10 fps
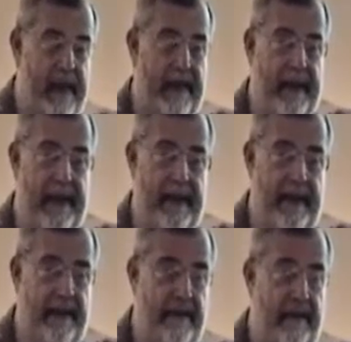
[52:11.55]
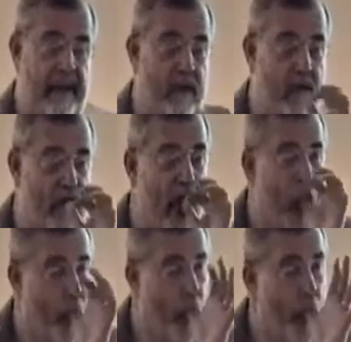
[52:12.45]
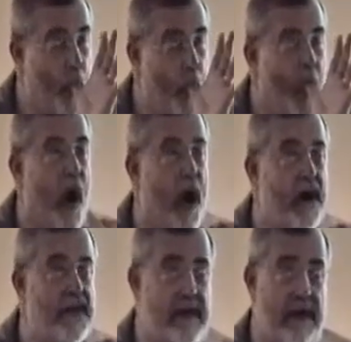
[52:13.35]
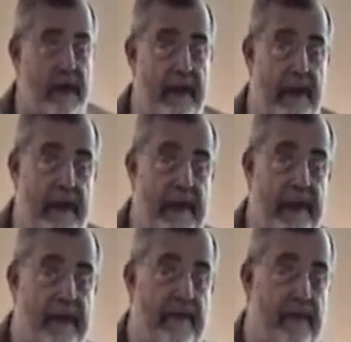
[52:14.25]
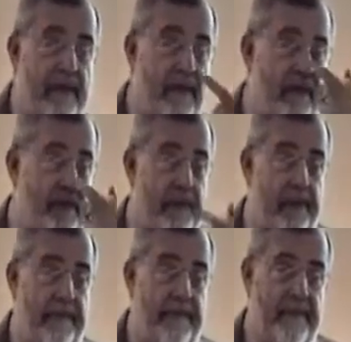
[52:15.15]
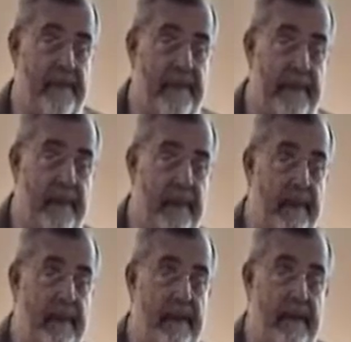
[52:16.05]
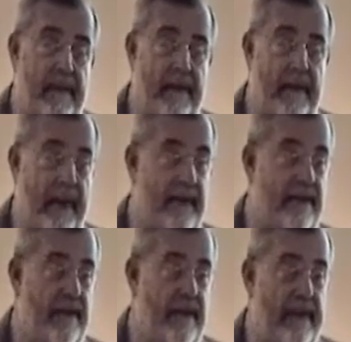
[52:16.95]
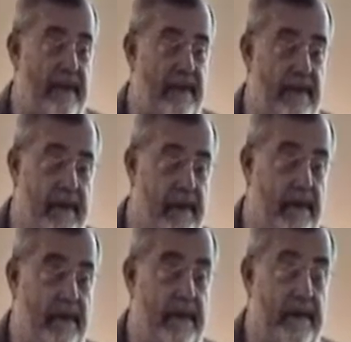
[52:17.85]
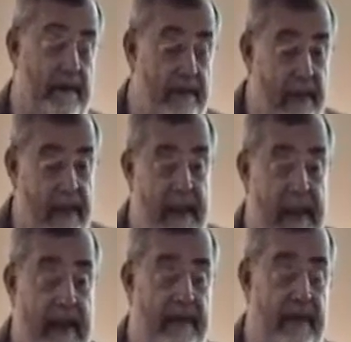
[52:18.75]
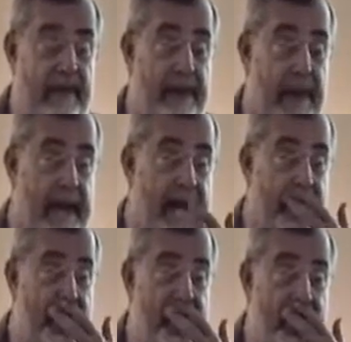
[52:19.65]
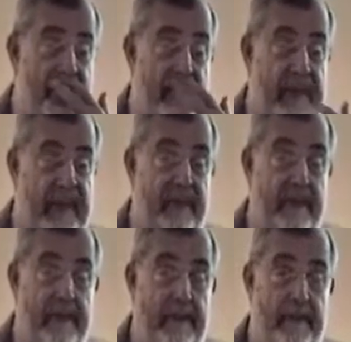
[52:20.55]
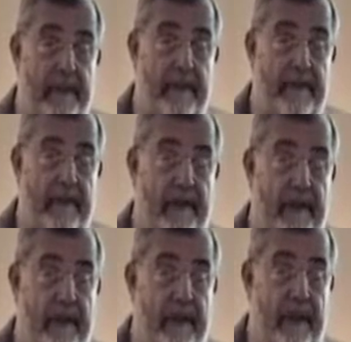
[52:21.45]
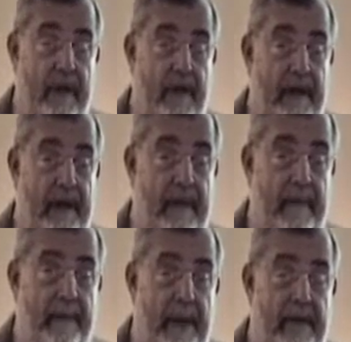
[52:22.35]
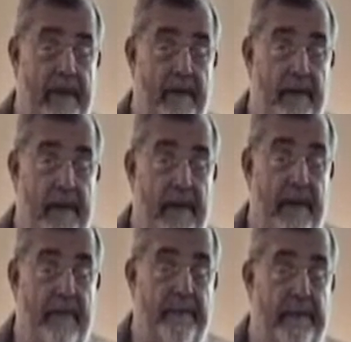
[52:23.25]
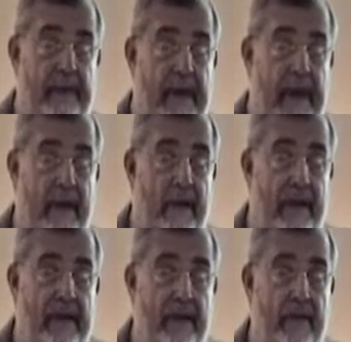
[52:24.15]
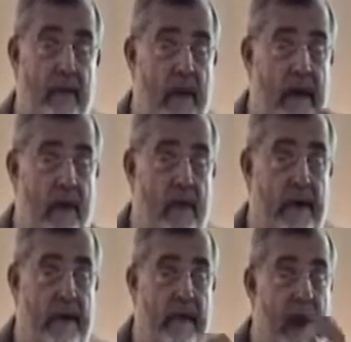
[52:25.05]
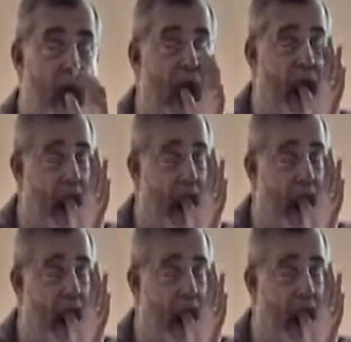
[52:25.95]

And that kid is, in order to suck the thumb, he has to be nose breathing. I don't see that that's so terrible. I'd rather not have it. But that's nipple substitute. Okay, mouth is shut. Now, here's the one I'm worried about.